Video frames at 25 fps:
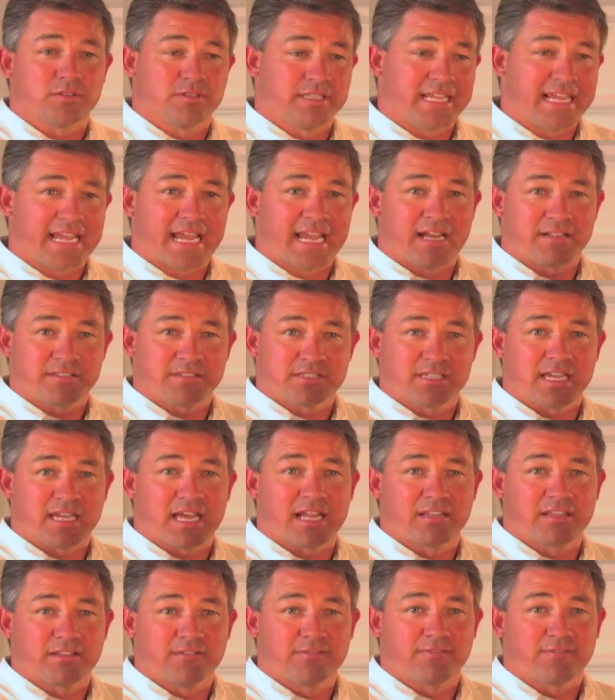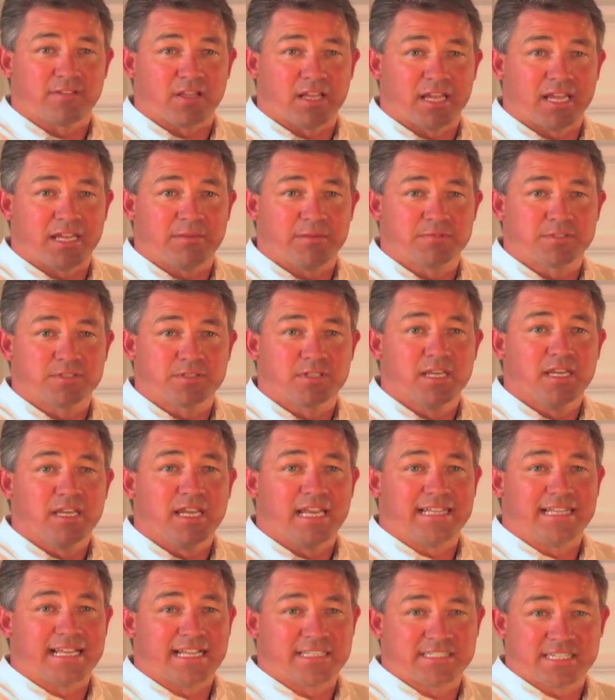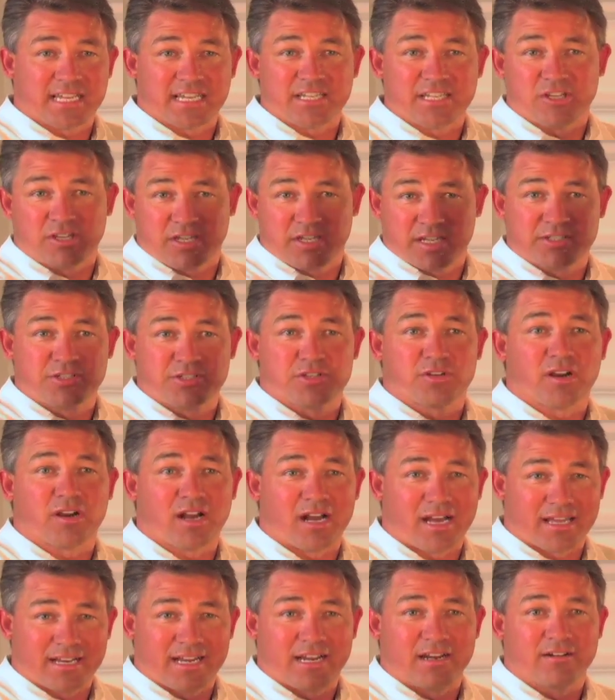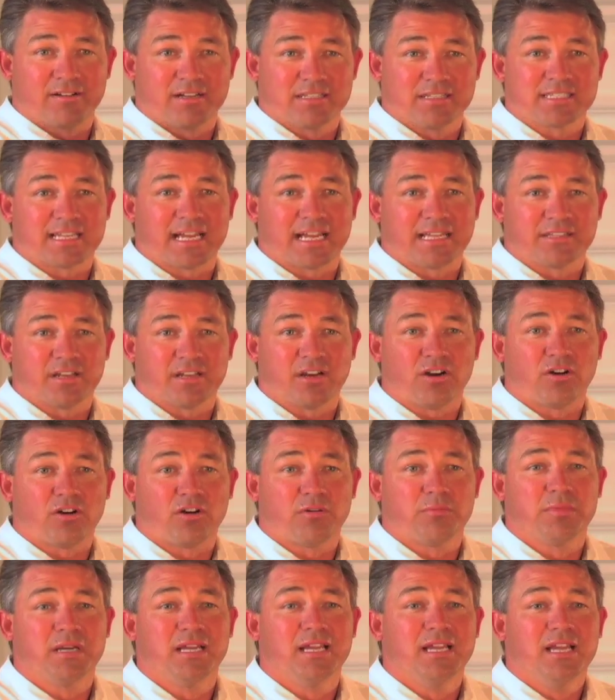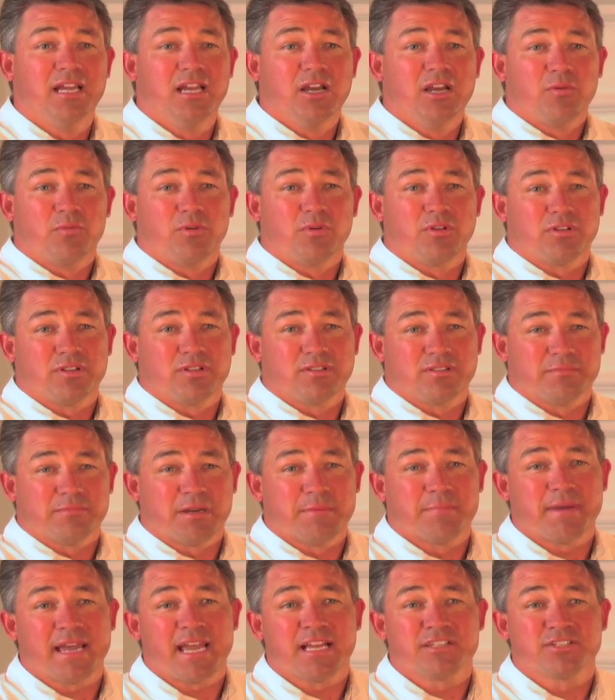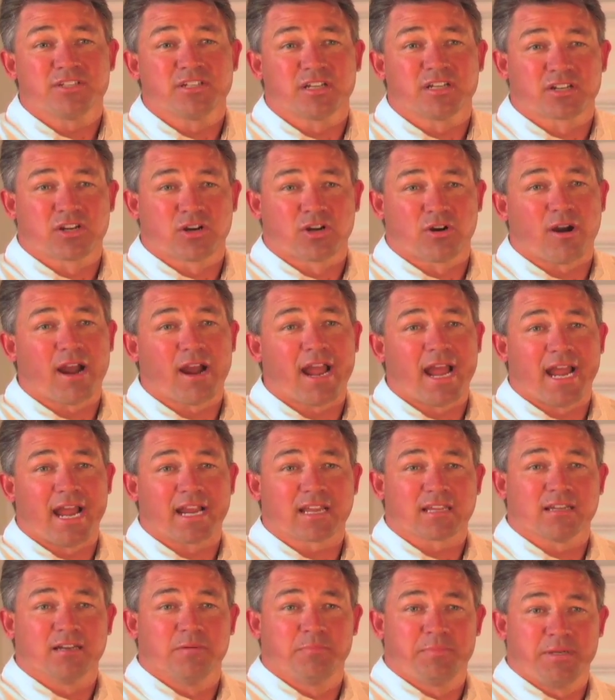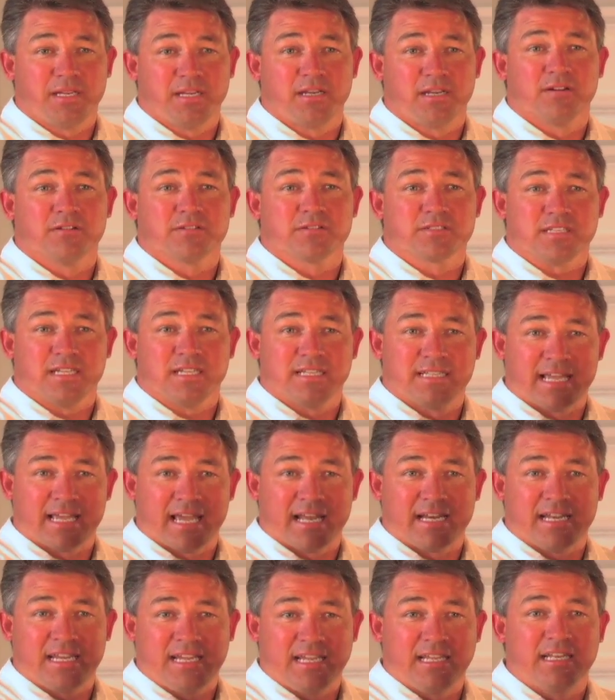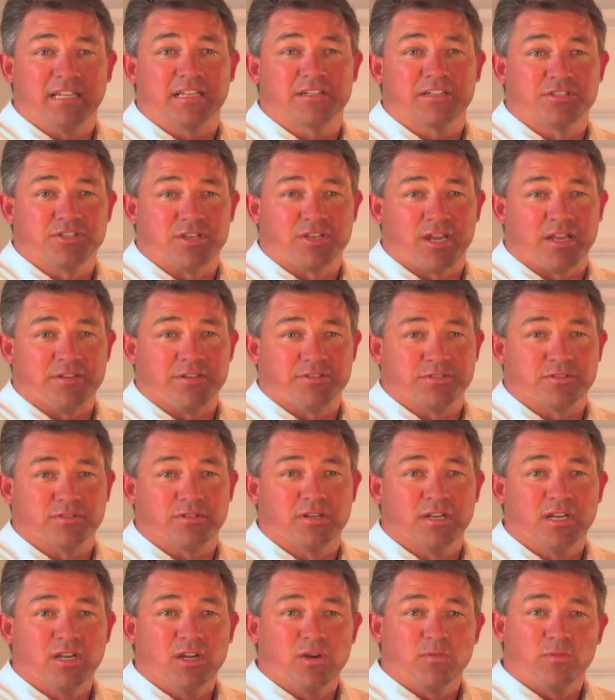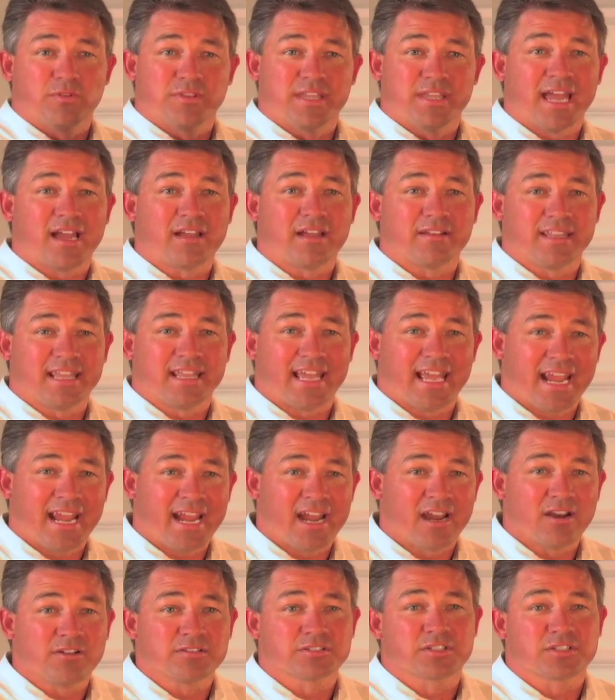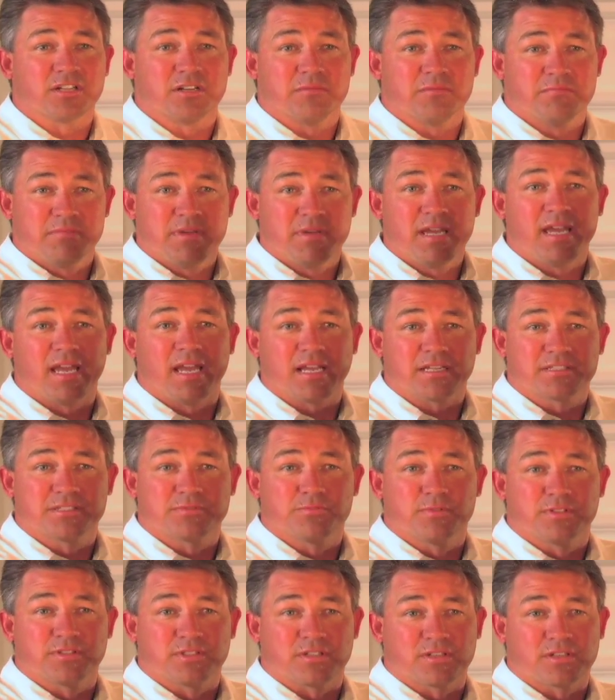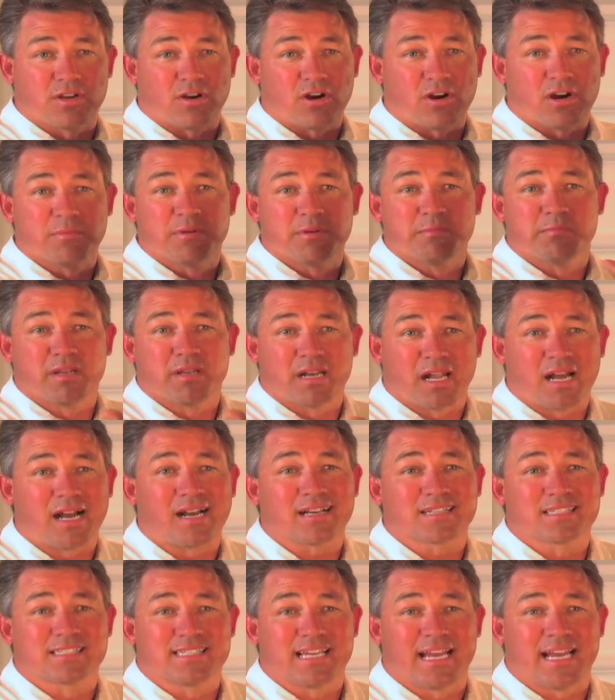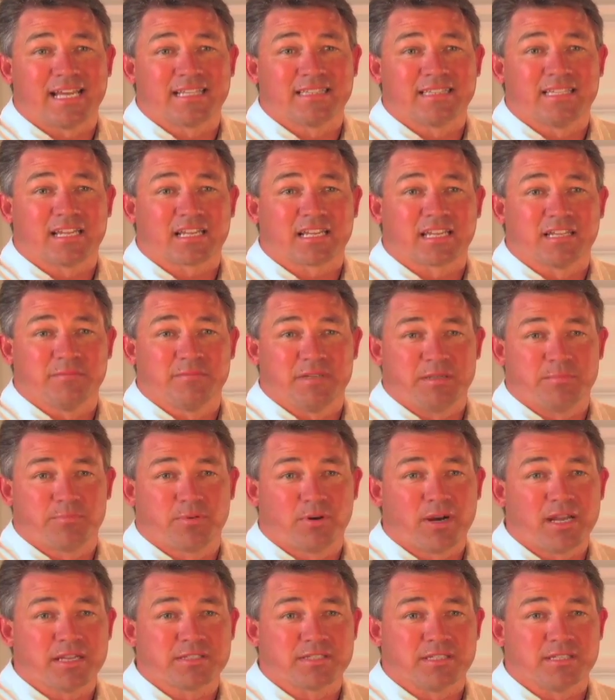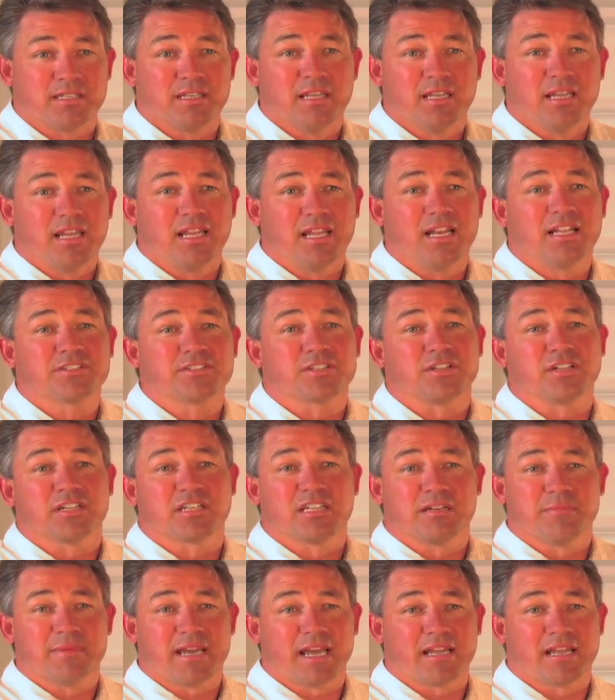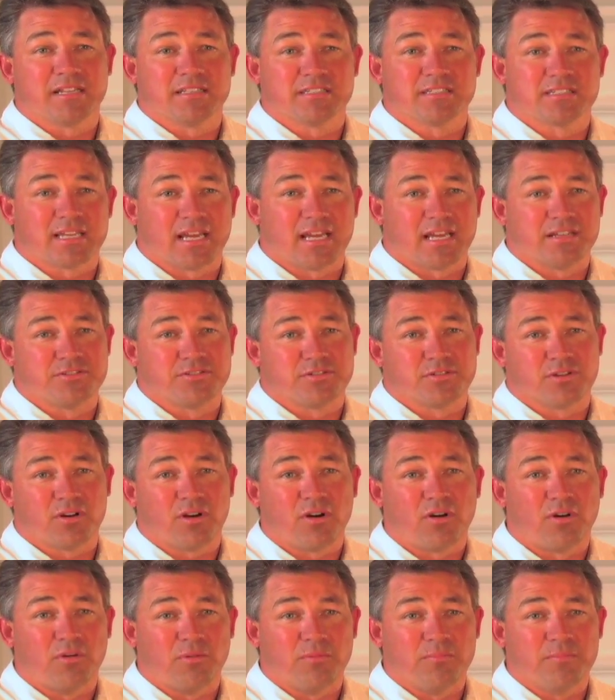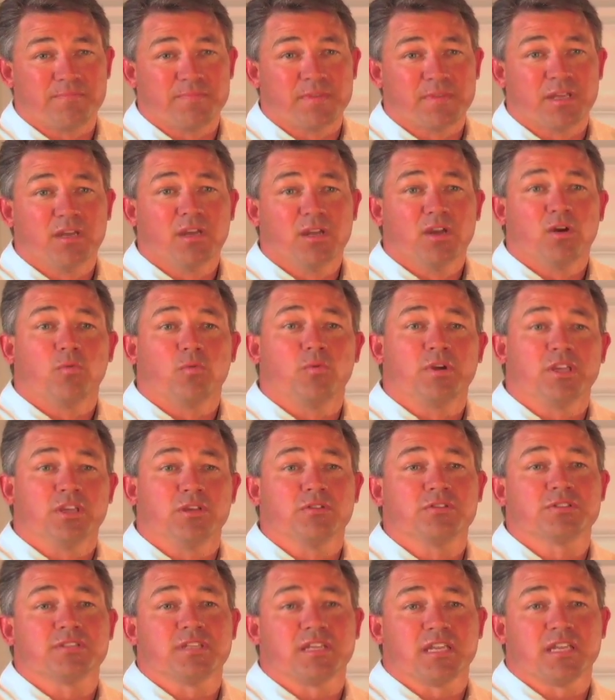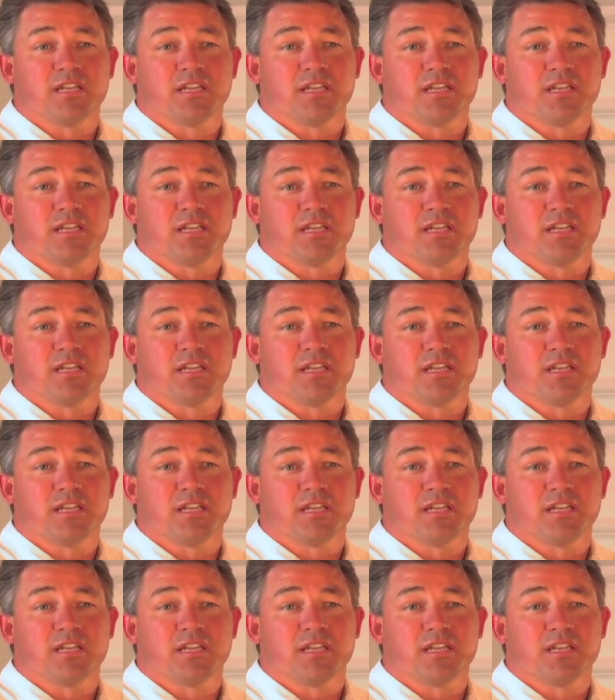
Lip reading: on the outside of the flames, and that's how you get your hot air inside the home. Well, imagine a crack appears in that heat exchanger. Well, now the air is going to mix with the carbon monoxide that can be present, and it's going to come out inside your home. We use the